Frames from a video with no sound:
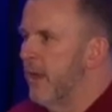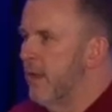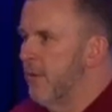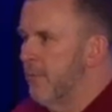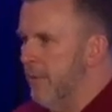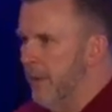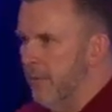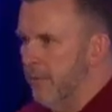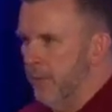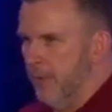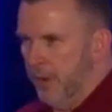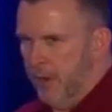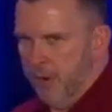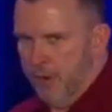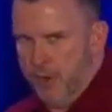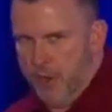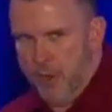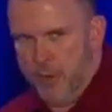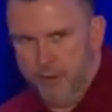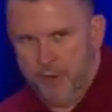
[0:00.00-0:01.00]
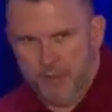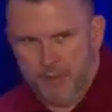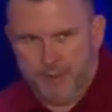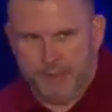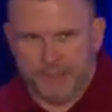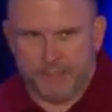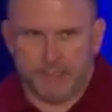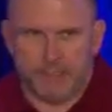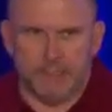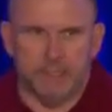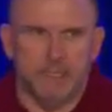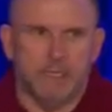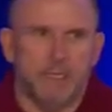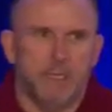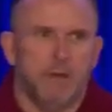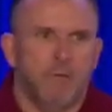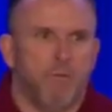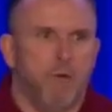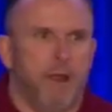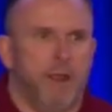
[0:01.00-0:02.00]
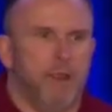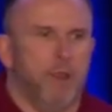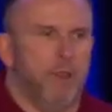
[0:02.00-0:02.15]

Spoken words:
Or people that are new to this, right?